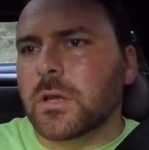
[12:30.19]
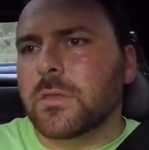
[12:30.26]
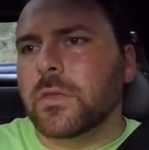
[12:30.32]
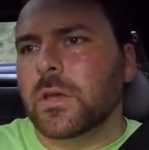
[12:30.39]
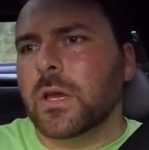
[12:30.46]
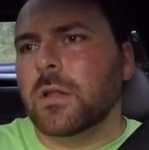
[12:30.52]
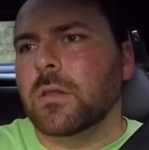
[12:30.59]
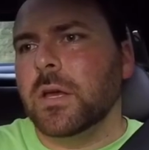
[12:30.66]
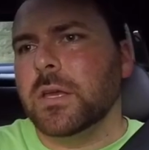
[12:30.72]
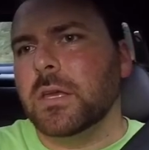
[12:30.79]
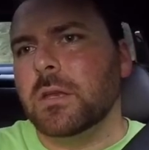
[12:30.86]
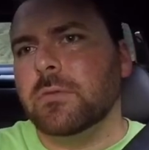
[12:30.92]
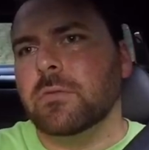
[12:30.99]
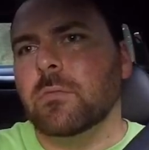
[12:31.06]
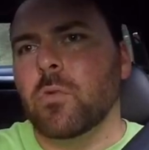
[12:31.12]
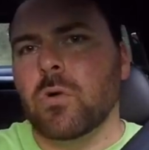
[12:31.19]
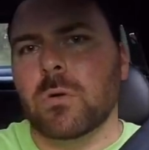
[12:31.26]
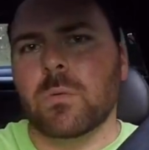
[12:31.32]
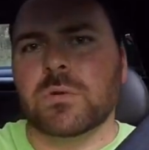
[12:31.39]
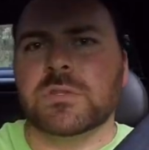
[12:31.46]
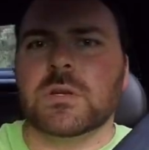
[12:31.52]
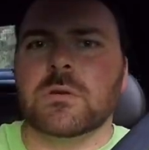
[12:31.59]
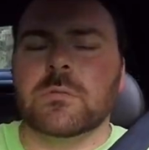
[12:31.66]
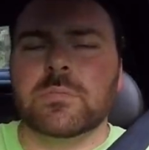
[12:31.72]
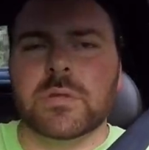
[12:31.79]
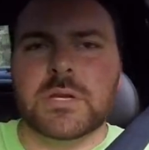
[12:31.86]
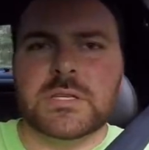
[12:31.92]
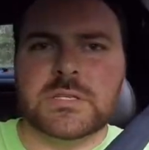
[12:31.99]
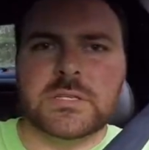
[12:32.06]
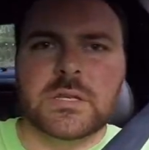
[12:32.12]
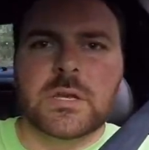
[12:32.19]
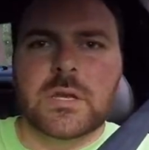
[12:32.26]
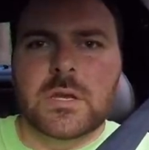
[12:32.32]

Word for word: I think I'll like it even more once I replace